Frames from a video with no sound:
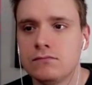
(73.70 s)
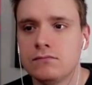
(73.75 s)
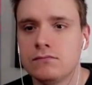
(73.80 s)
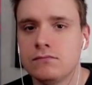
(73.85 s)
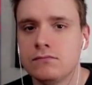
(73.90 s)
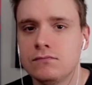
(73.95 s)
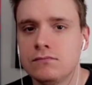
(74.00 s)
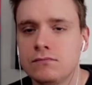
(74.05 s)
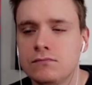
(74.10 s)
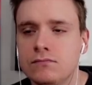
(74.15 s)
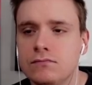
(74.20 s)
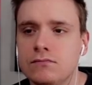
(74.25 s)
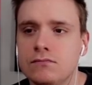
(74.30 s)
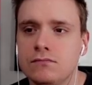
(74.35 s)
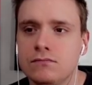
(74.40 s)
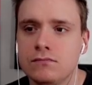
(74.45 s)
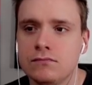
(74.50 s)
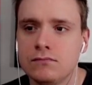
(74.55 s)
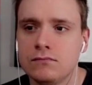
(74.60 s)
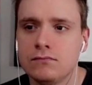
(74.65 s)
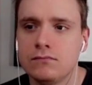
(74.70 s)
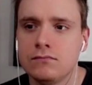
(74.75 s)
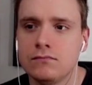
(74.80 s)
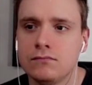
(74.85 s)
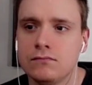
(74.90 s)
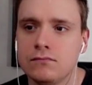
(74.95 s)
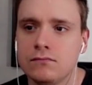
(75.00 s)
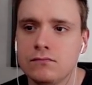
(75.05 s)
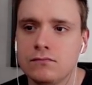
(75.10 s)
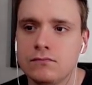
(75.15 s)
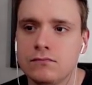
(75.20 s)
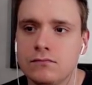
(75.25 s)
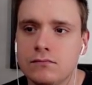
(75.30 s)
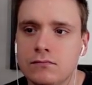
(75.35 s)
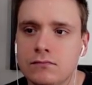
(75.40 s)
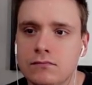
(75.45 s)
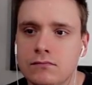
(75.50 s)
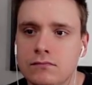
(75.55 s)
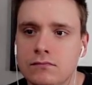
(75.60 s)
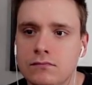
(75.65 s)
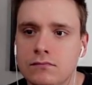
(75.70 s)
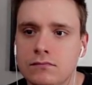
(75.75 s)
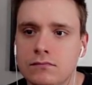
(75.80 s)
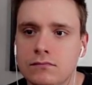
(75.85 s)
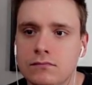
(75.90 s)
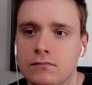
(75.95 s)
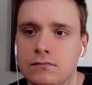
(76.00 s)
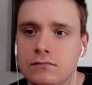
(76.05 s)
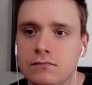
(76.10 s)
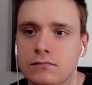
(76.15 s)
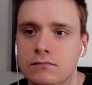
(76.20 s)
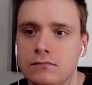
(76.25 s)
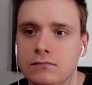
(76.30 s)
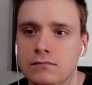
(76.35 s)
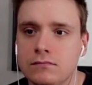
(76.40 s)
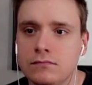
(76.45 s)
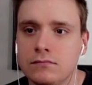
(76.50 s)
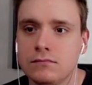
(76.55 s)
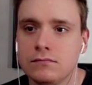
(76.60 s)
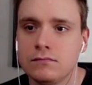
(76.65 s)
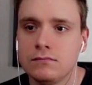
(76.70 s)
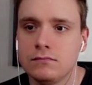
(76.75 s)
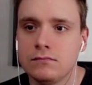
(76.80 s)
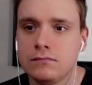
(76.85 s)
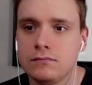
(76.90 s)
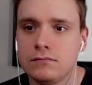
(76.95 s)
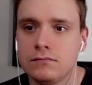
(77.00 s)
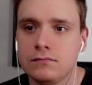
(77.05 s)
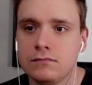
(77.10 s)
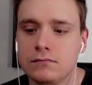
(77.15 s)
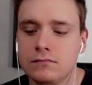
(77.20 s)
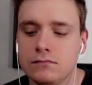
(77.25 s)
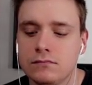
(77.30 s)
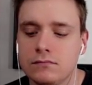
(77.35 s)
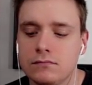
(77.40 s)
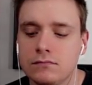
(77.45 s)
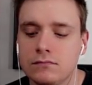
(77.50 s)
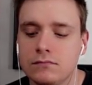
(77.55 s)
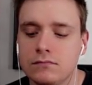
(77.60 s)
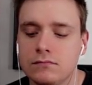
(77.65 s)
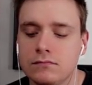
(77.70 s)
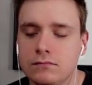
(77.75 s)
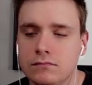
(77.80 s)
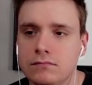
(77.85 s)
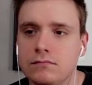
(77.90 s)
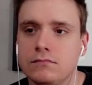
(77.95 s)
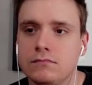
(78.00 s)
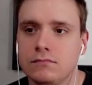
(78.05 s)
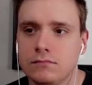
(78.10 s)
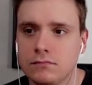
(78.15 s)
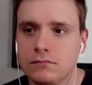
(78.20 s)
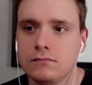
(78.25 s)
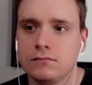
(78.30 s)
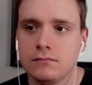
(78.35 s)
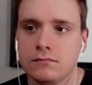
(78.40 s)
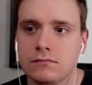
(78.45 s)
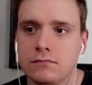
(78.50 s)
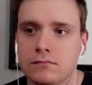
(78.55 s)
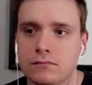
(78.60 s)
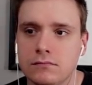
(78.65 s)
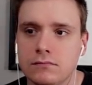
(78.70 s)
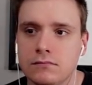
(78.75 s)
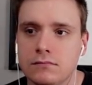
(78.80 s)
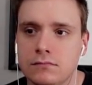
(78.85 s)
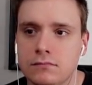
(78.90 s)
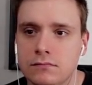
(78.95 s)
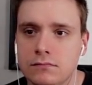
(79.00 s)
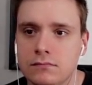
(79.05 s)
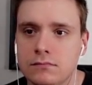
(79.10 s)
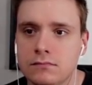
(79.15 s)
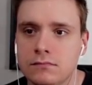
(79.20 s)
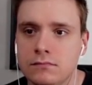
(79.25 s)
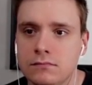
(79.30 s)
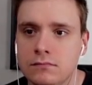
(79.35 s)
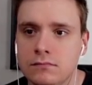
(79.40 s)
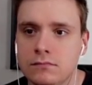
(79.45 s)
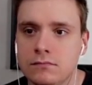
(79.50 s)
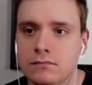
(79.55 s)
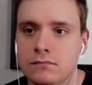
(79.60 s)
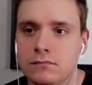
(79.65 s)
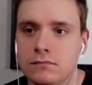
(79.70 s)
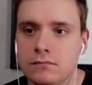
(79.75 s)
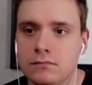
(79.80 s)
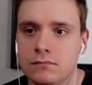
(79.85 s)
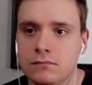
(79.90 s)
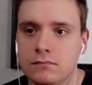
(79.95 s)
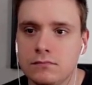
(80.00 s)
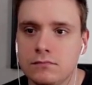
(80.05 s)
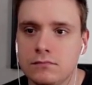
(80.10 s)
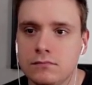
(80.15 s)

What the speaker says: (silent)